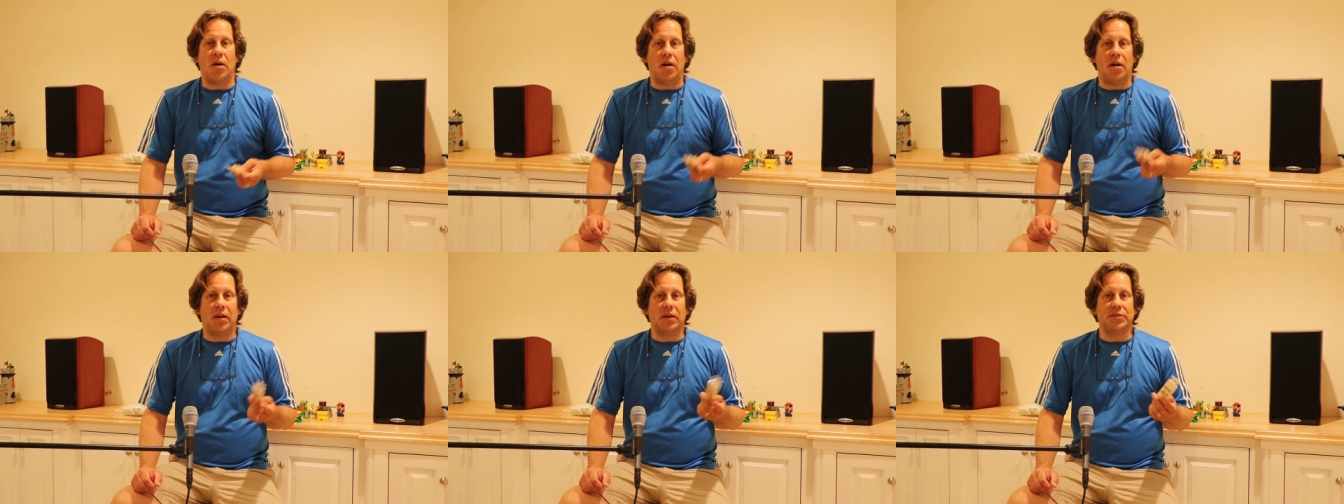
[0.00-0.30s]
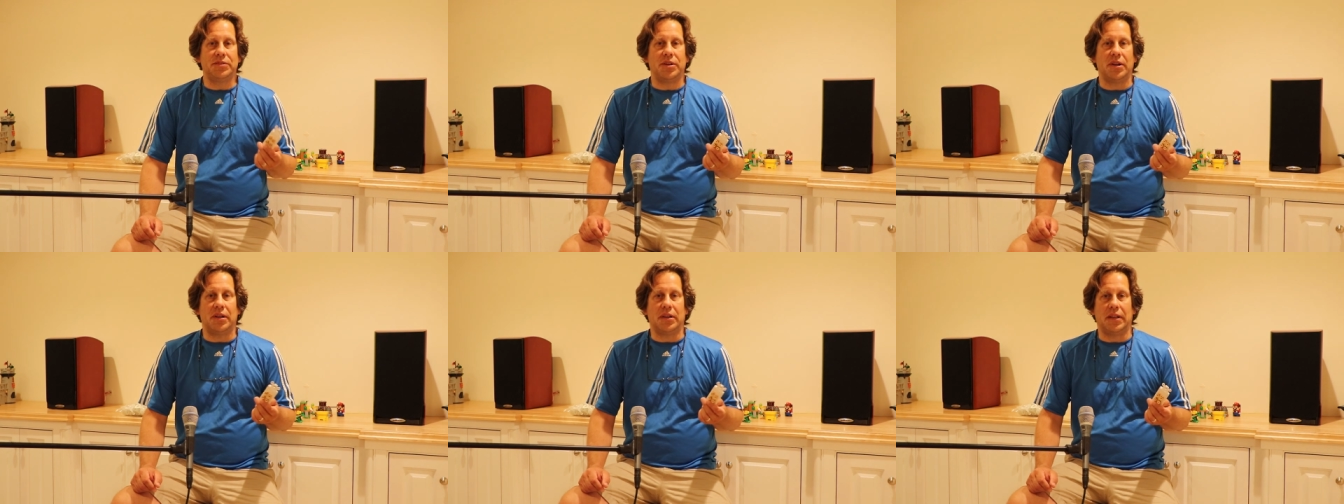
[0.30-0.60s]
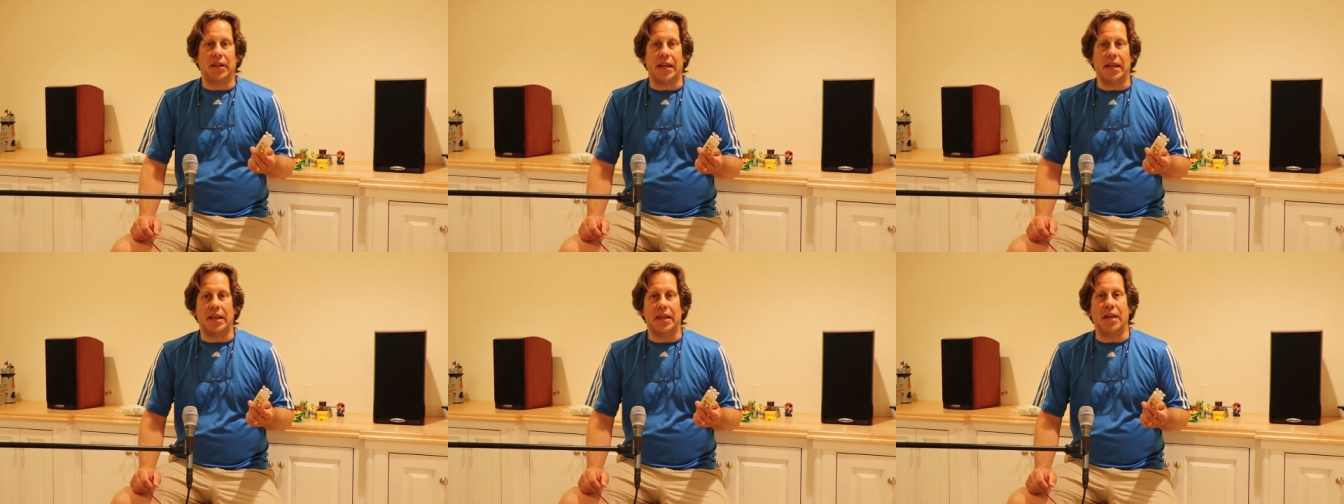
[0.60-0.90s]

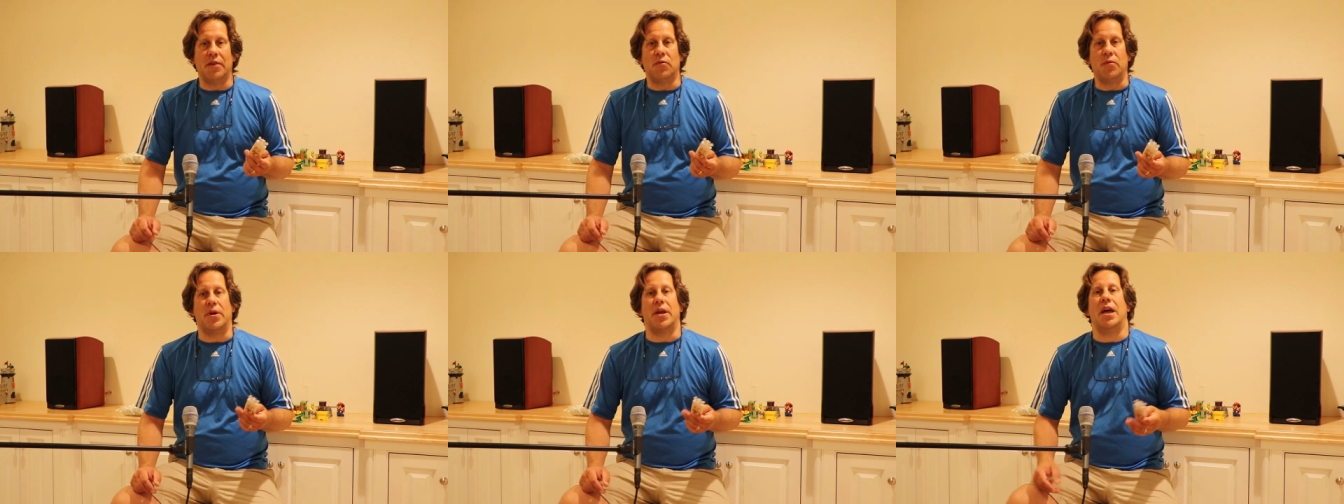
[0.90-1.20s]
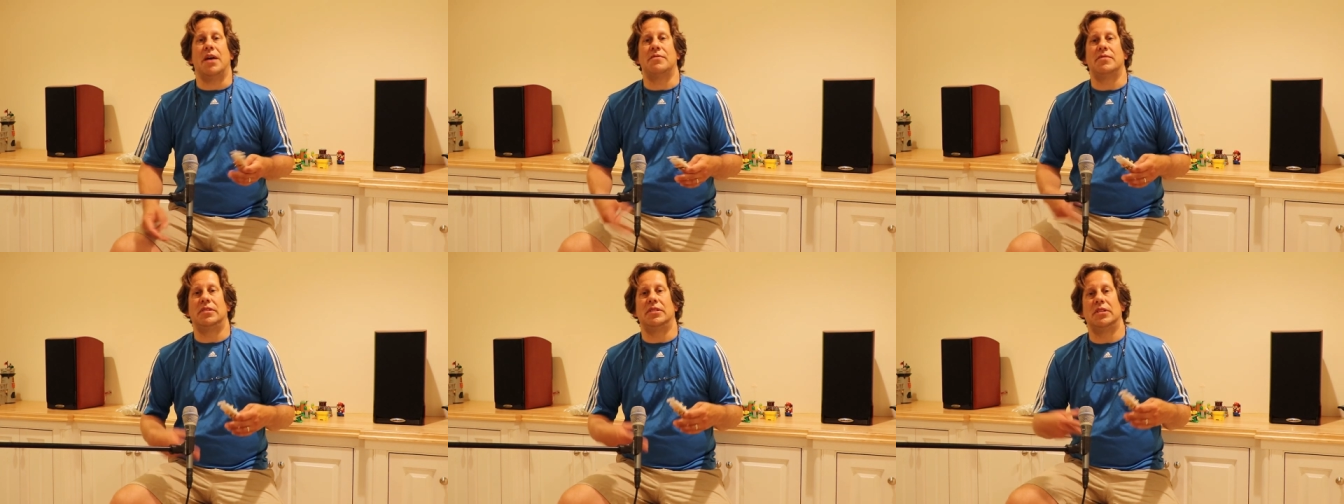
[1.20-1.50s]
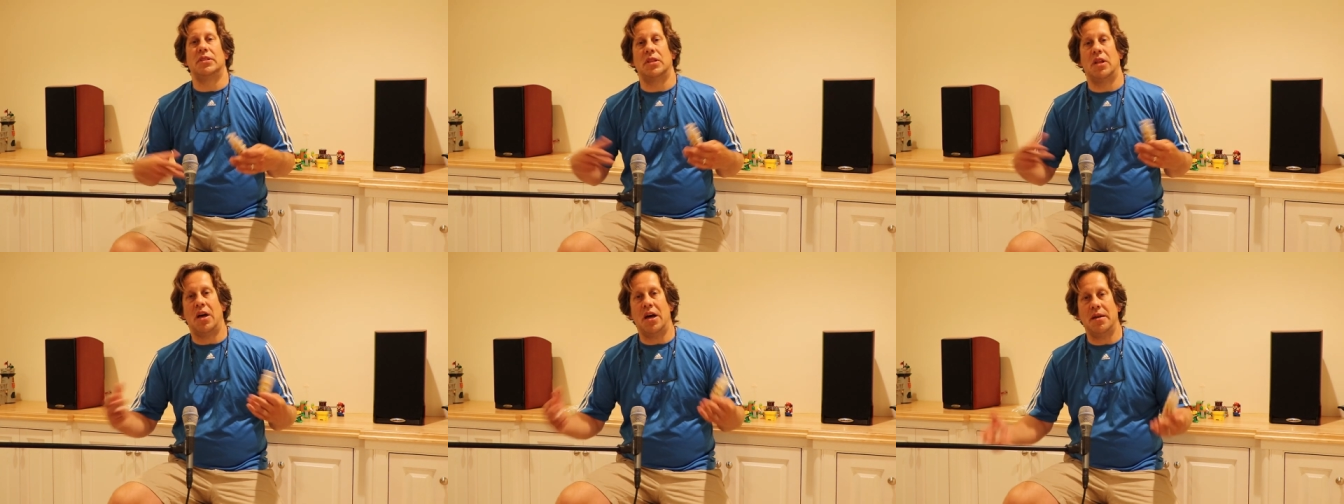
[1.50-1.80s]
alternately, if we have a
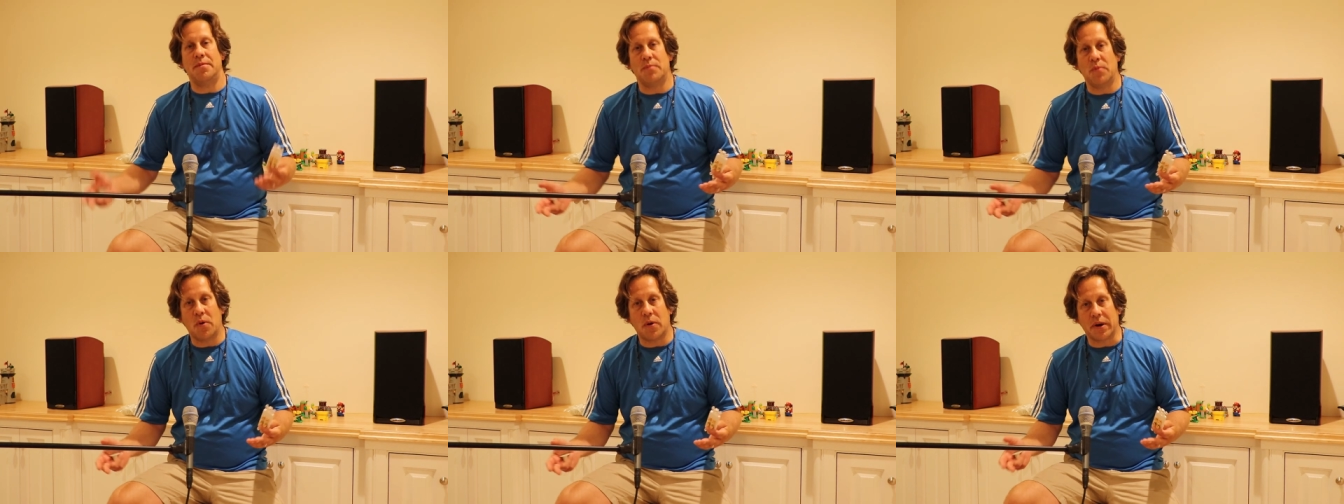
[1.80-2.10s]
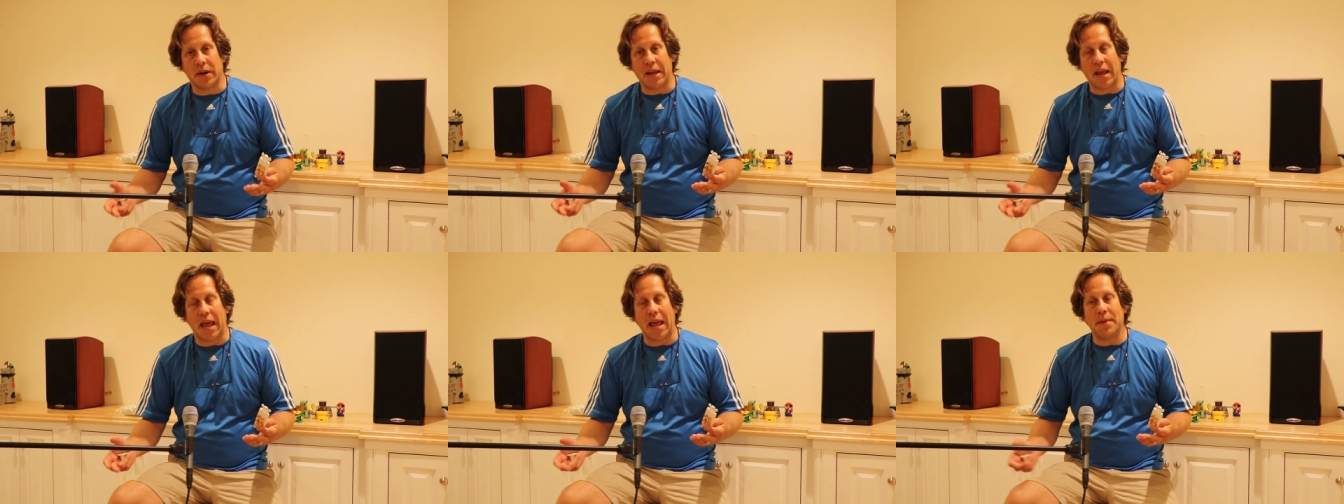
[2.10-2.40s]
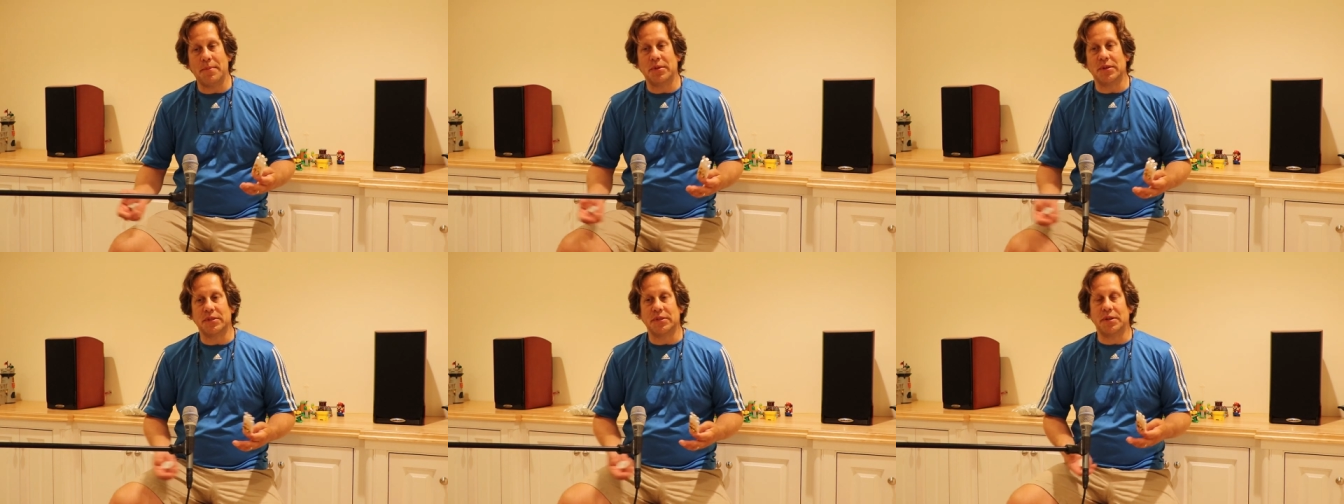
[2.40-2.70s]
lot more
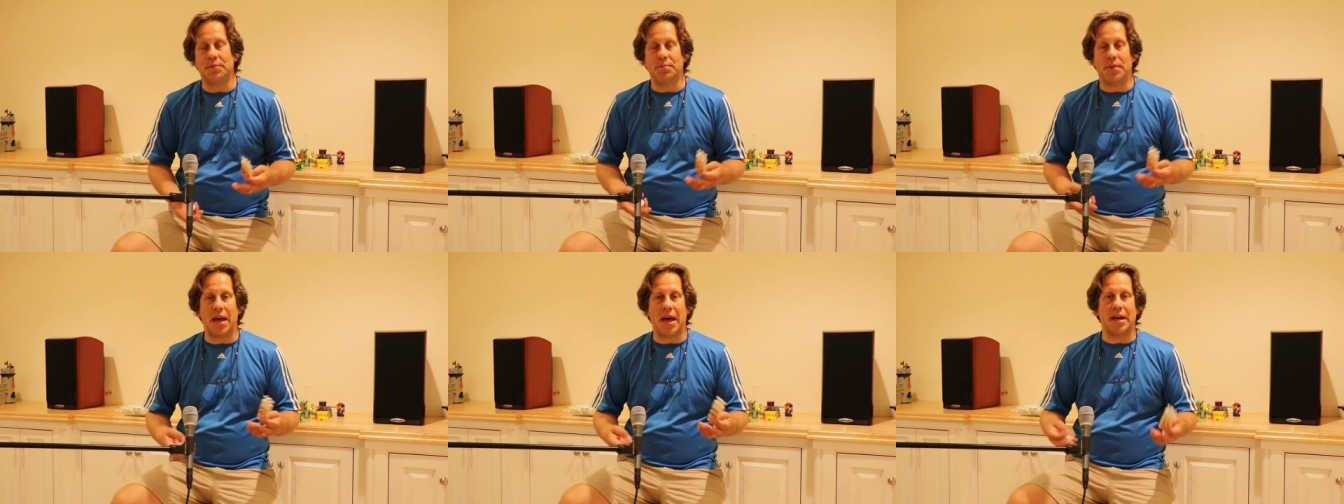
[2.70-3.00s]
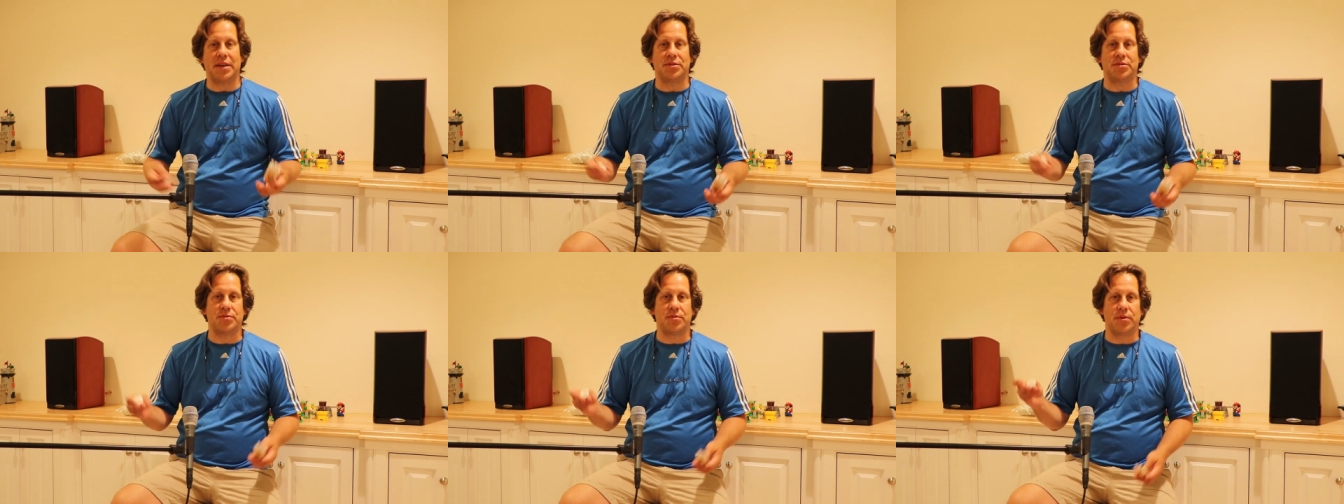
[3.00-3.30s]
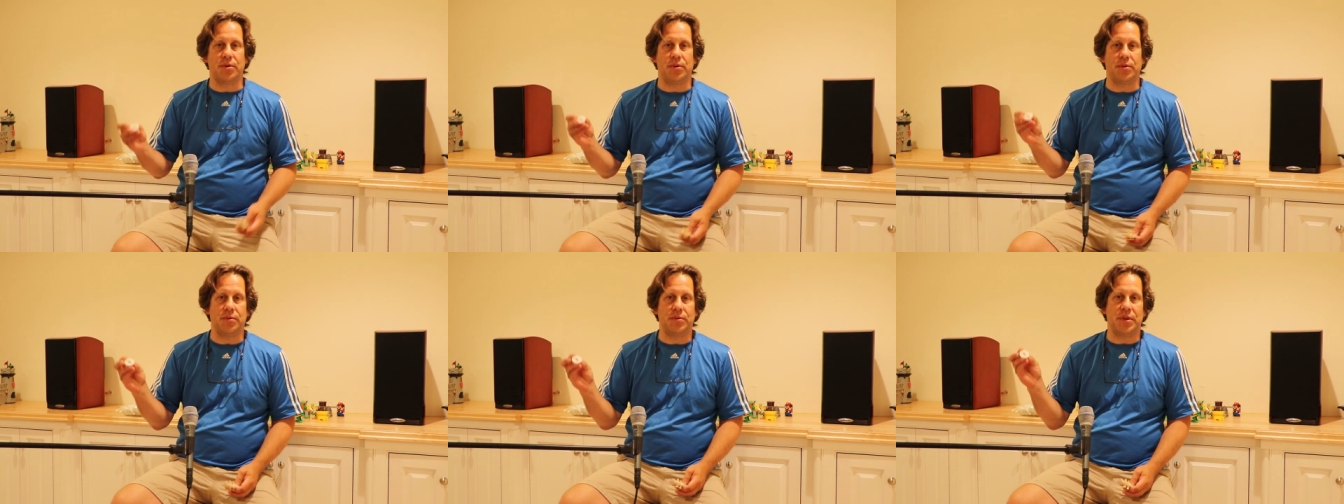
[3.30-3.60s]
cables to pass
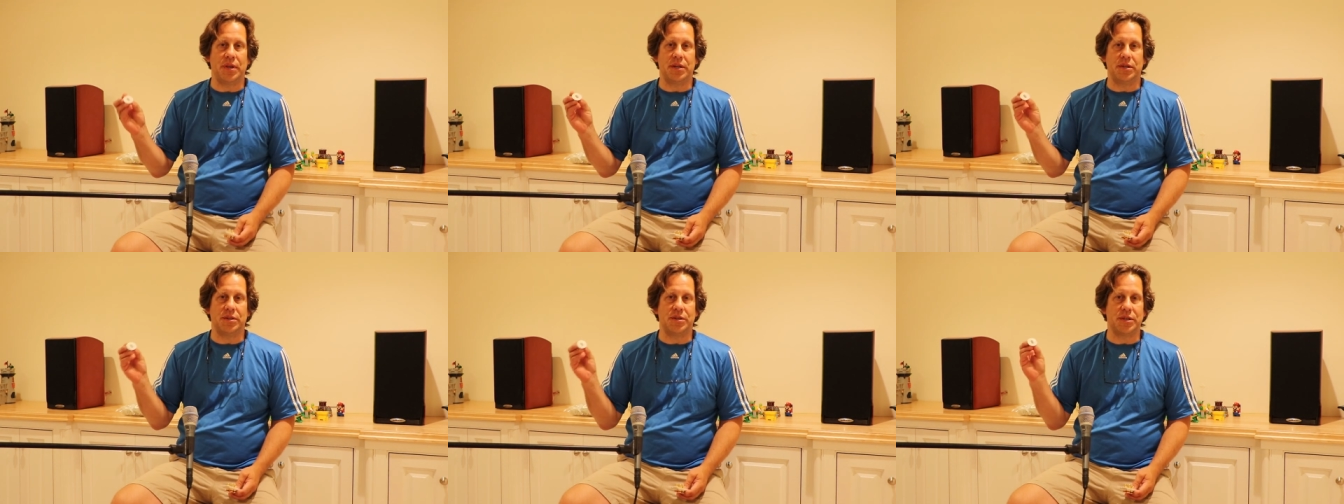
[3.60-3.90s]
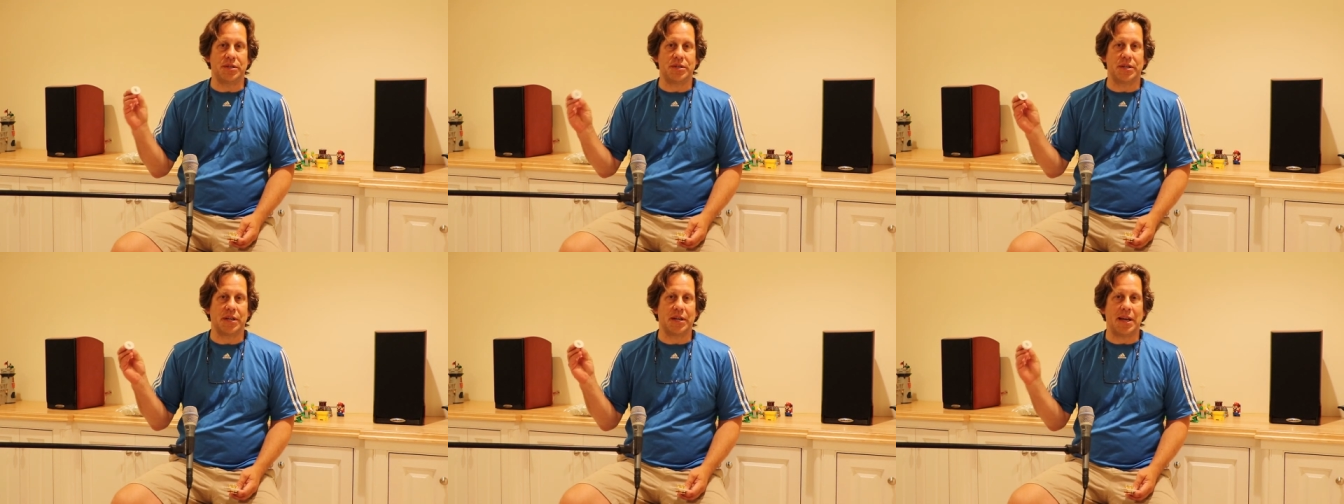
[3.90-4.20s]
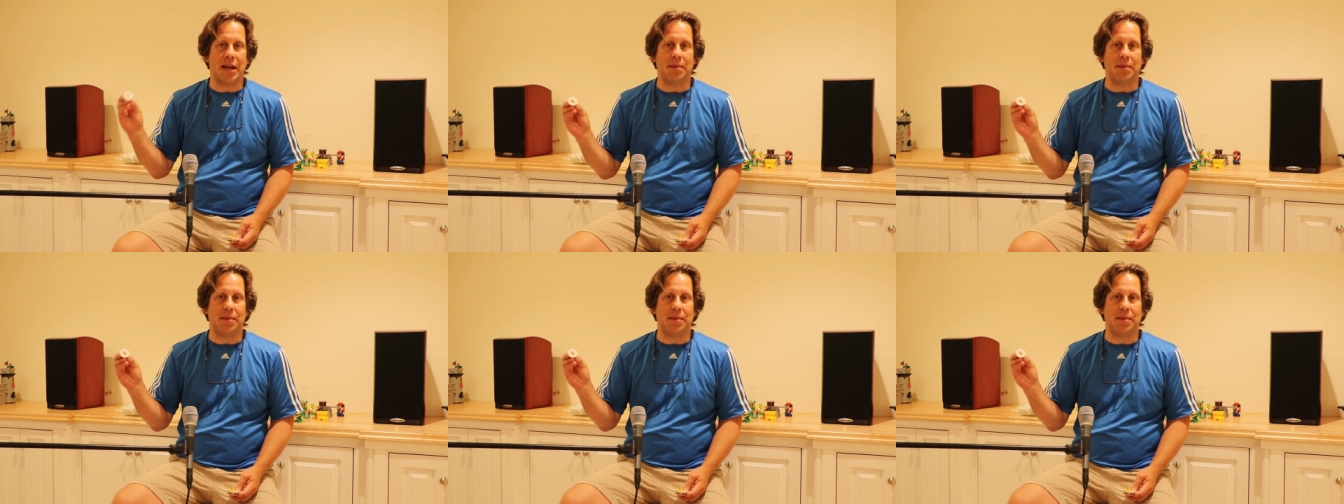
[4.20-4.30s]
through than just a